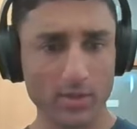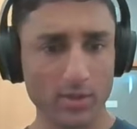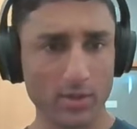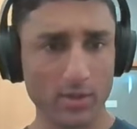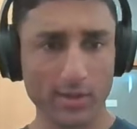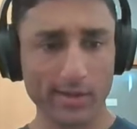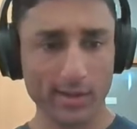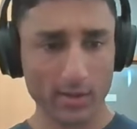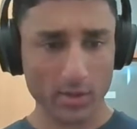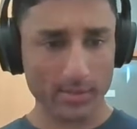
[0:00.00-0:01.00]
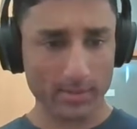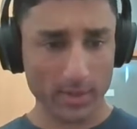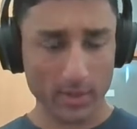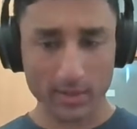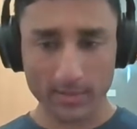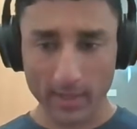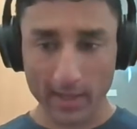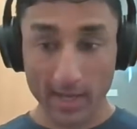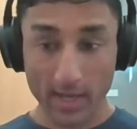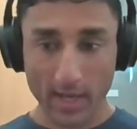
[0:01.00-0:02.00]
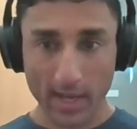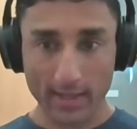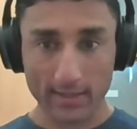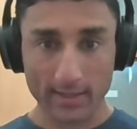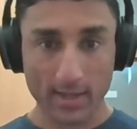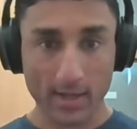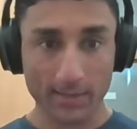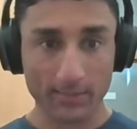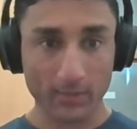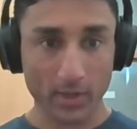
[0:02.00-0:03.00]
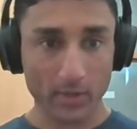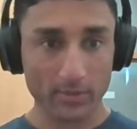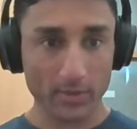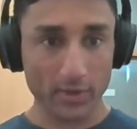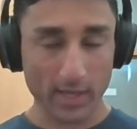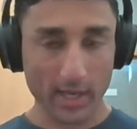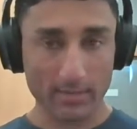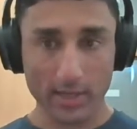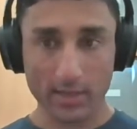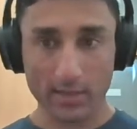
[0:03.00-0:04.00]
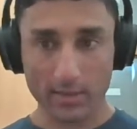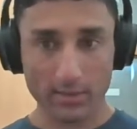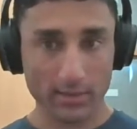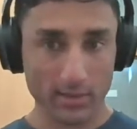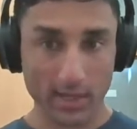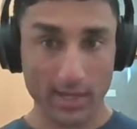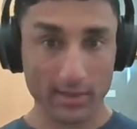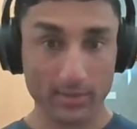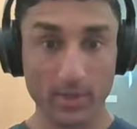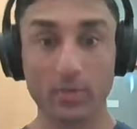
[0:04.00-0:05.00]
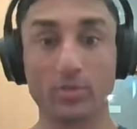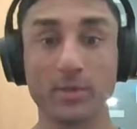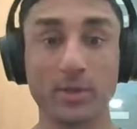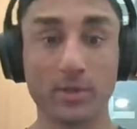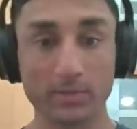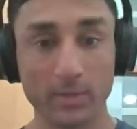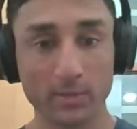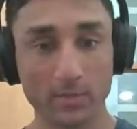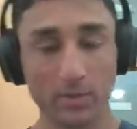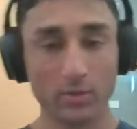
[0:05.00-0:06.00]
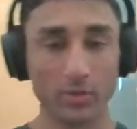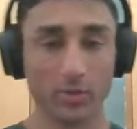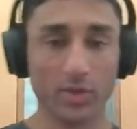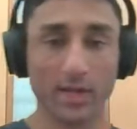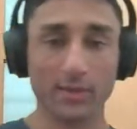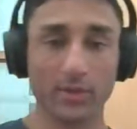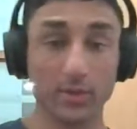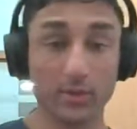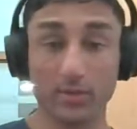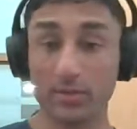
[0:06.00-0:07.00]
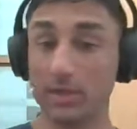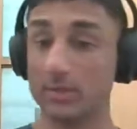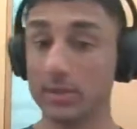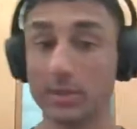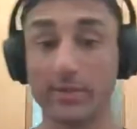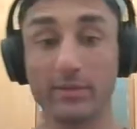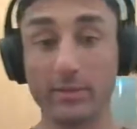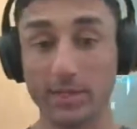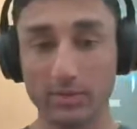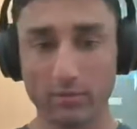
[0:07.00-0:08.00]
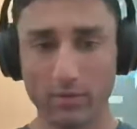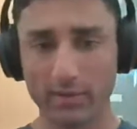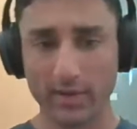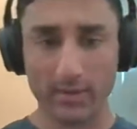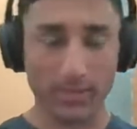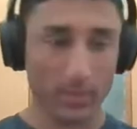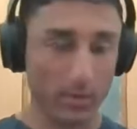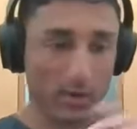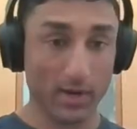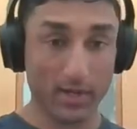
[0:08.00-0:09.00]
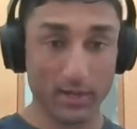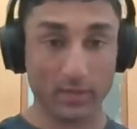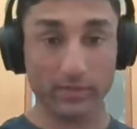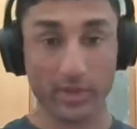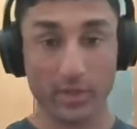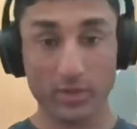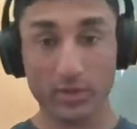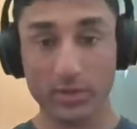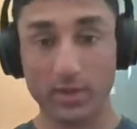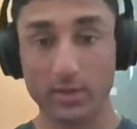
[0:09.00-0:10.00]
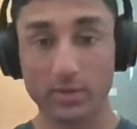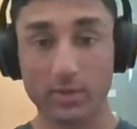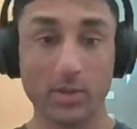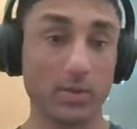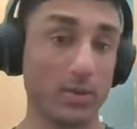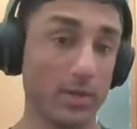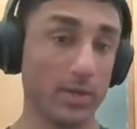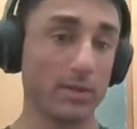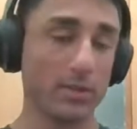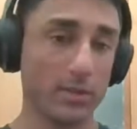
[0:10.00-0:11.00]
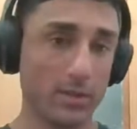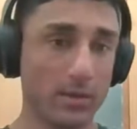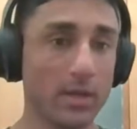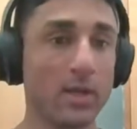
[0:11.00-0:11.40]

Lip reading: or comment below. And hope you check out my site, smartentrepreneur.me, when we launch. And this YouTube channel is going to have a massive revamp. We're creating a new video studio as well, where we're going to